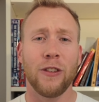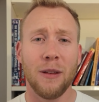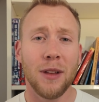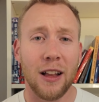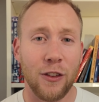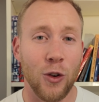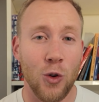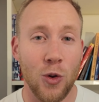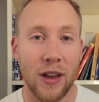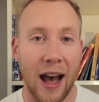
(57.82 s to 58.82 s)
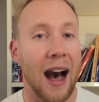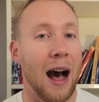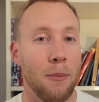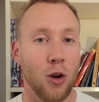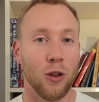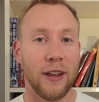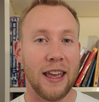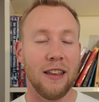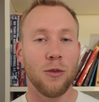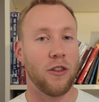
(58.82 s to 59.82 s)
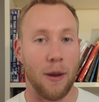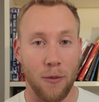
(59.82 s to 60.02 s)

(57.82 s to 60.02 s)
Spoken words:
similar to car model years, which